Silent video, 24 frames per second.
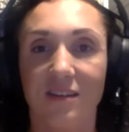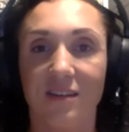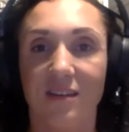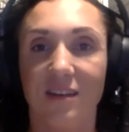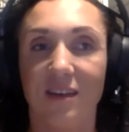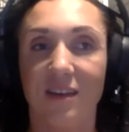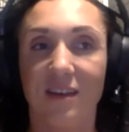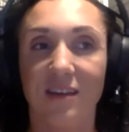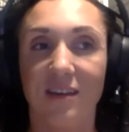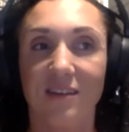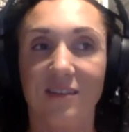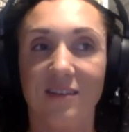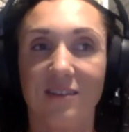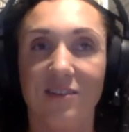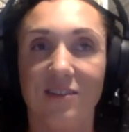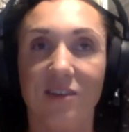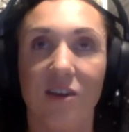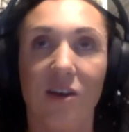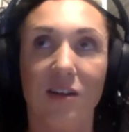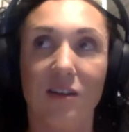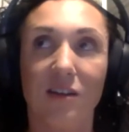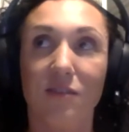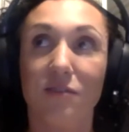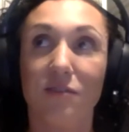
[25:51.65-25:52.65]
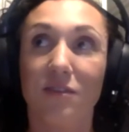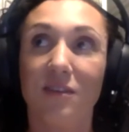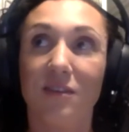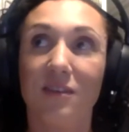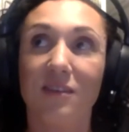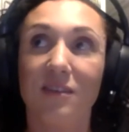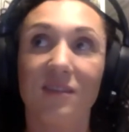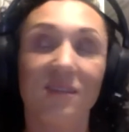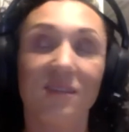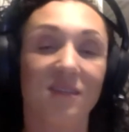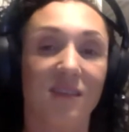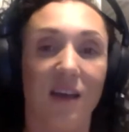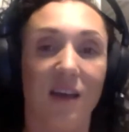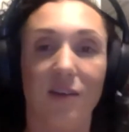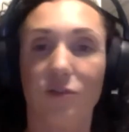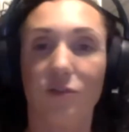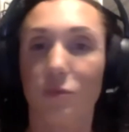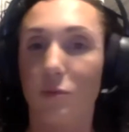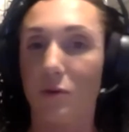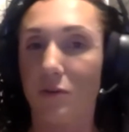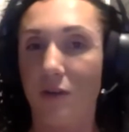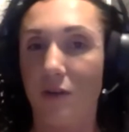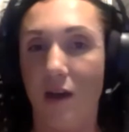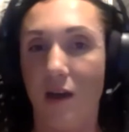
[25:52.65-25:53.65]
get all of the
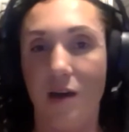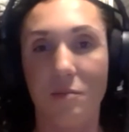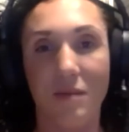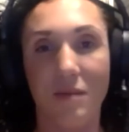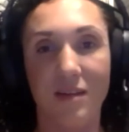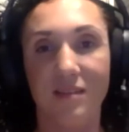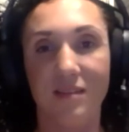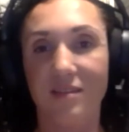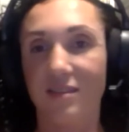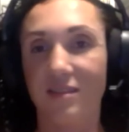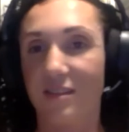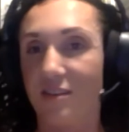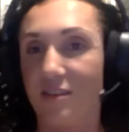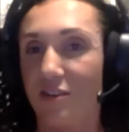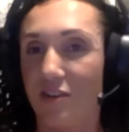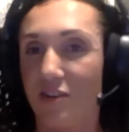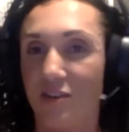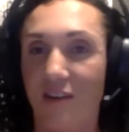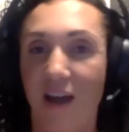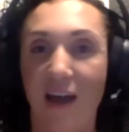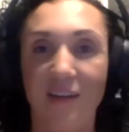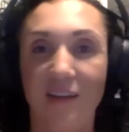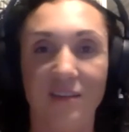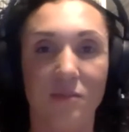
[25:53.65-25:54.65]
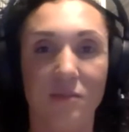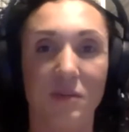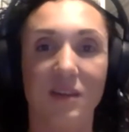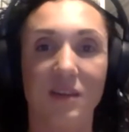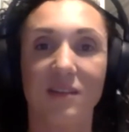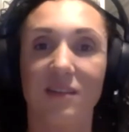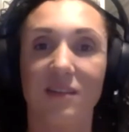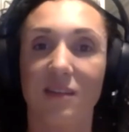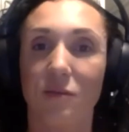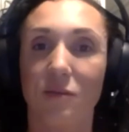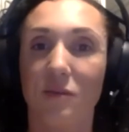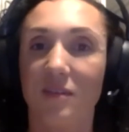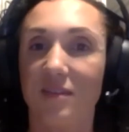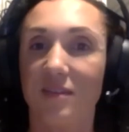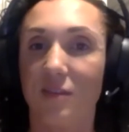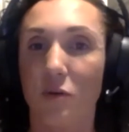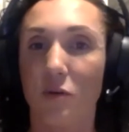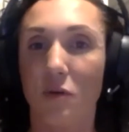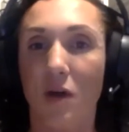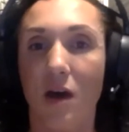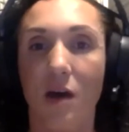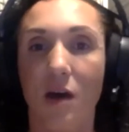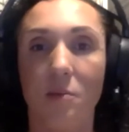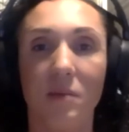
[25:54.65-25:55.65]
sexual comments and harassment that was so
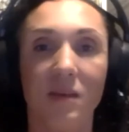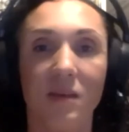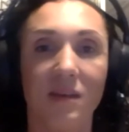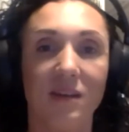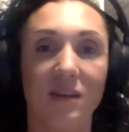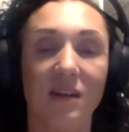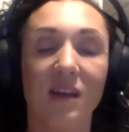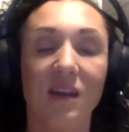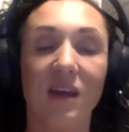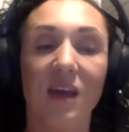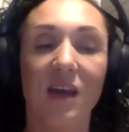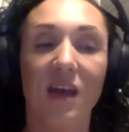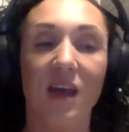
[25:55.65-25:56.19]
common,